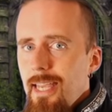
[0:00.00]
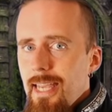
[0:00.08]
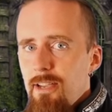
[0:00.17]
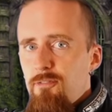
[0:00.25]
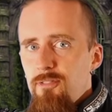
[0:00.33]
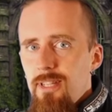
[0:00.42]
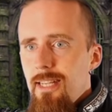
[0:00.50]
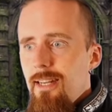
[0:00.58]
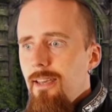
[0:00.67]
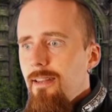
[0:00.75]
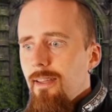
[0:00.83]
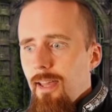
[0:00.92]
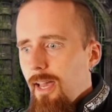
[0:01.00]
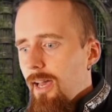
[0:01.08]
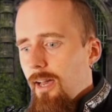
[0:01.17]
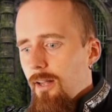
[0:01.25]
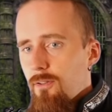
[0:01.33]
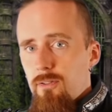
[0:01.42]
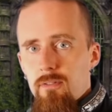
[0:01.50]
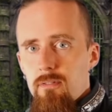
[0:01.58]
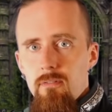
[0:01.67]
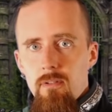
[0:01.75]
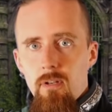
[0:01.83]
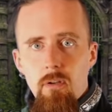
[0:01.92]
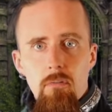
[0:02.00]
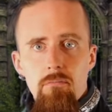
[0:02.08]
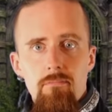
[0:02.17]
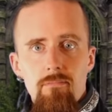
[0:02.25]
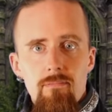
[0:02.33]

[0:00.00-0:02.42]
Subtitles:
if needed, and, you know,